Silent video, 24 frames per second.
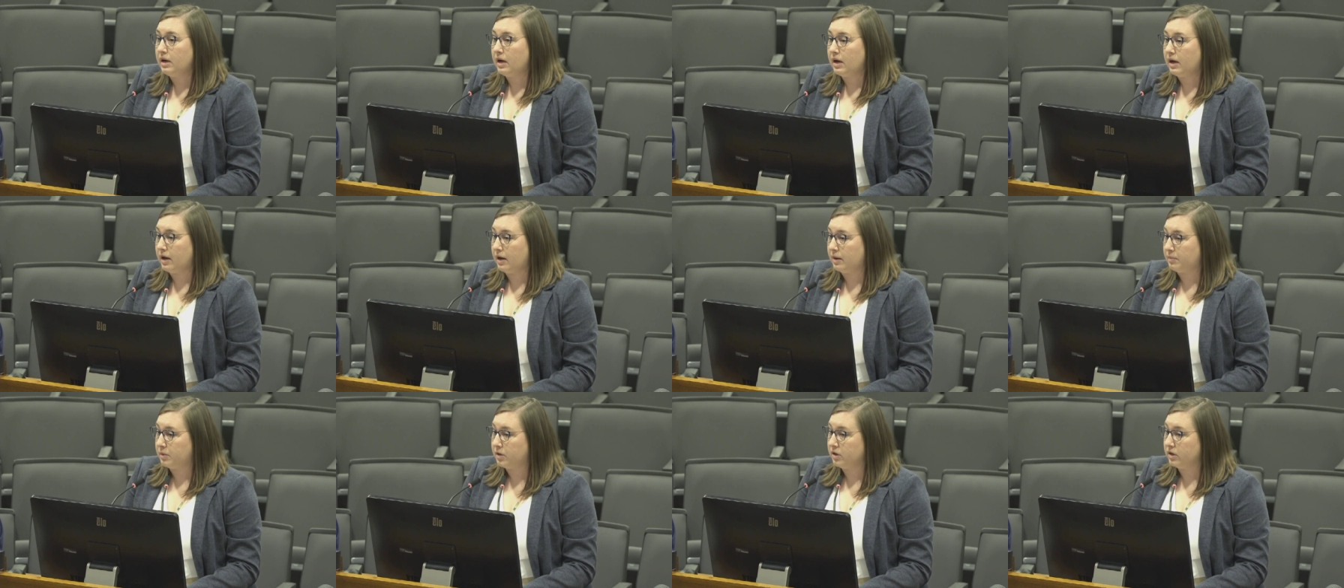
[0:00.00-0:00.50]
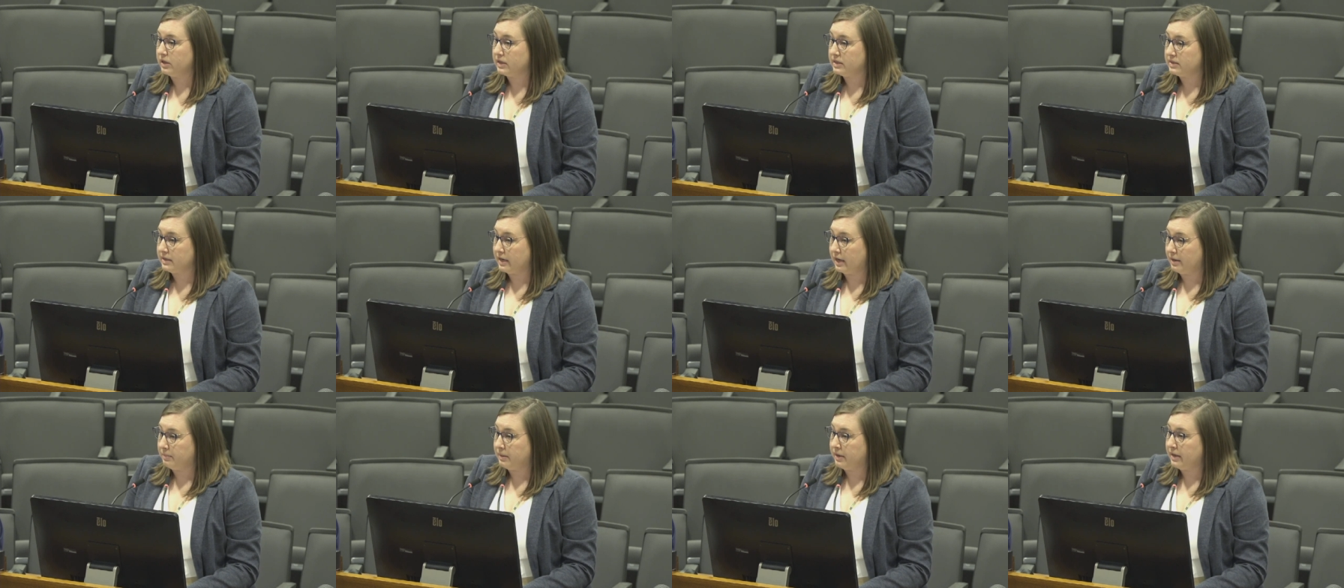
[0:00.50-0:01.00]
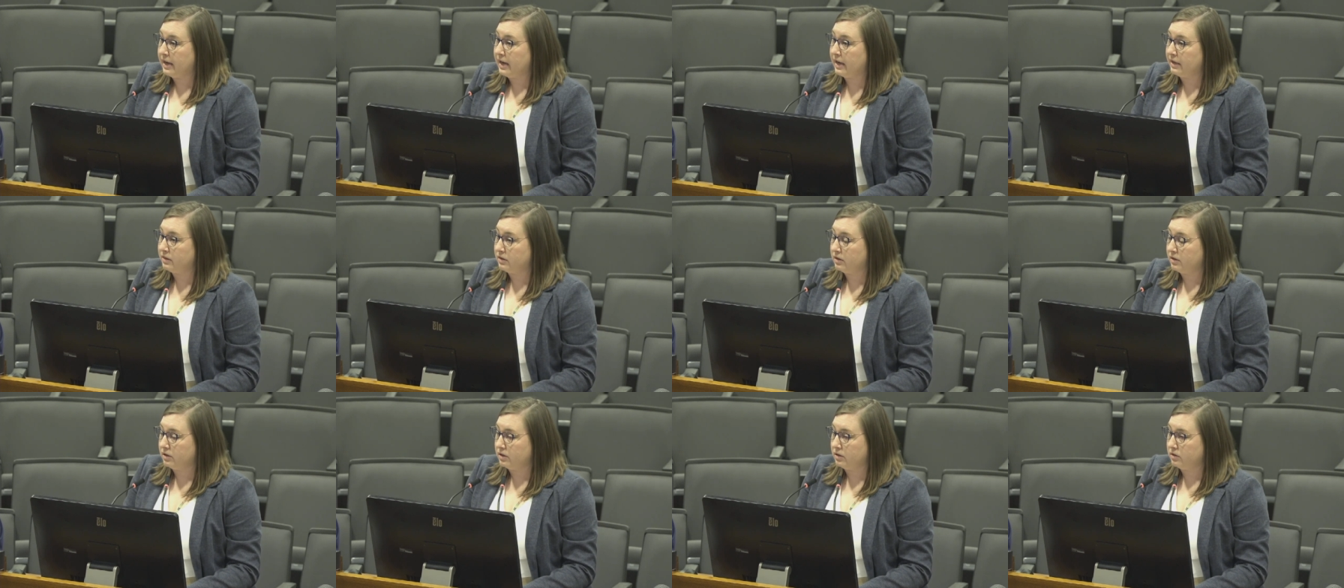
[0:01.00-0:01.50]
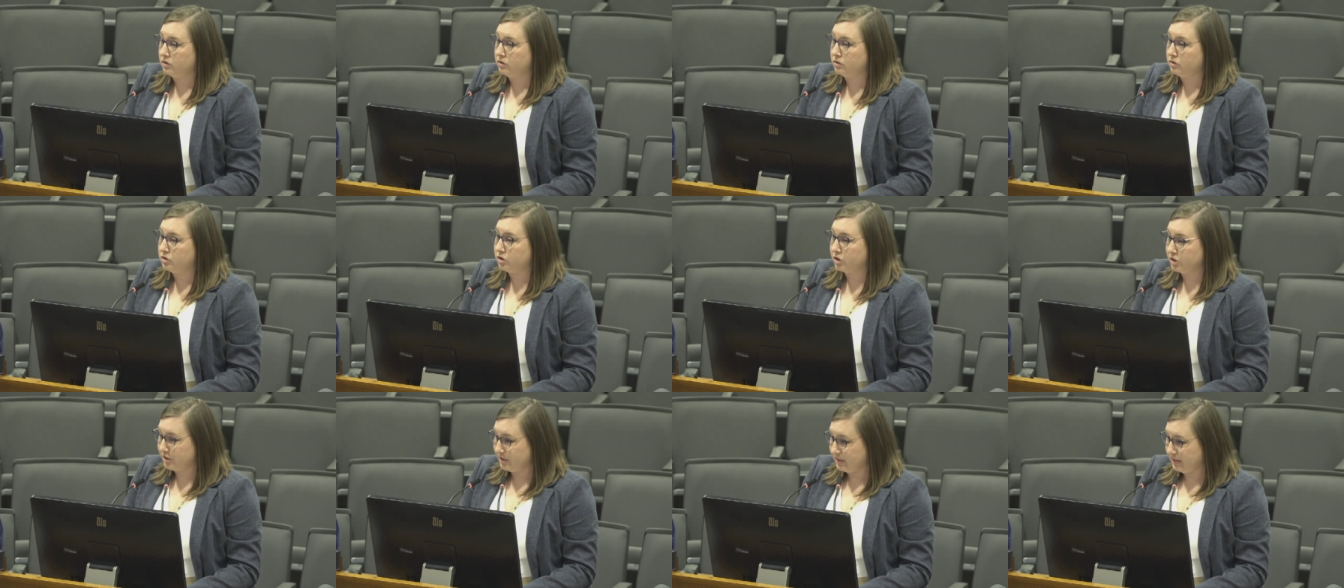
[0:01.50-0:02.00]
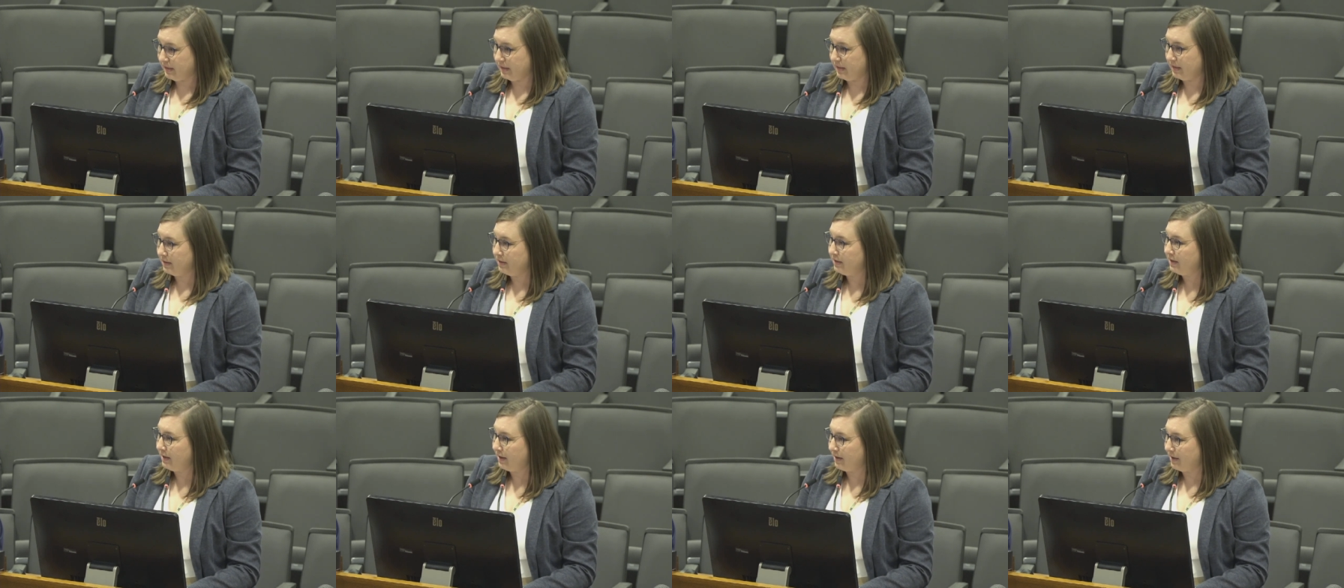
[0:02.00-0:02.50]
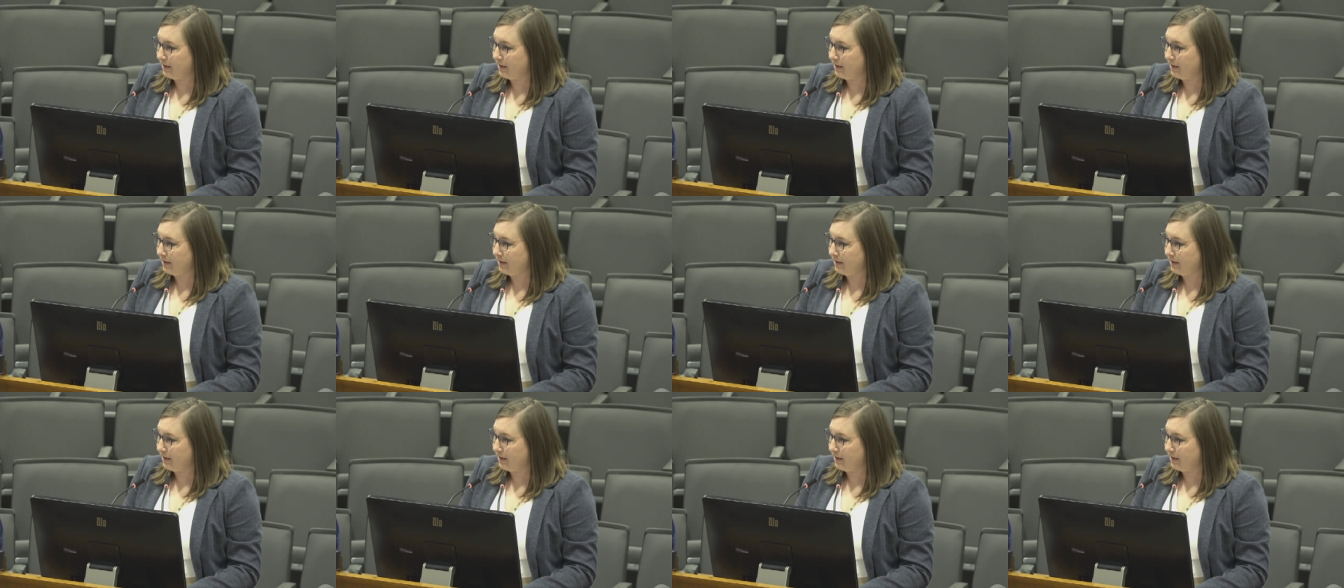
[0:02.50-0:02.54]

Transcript: her assignment at the New Jersey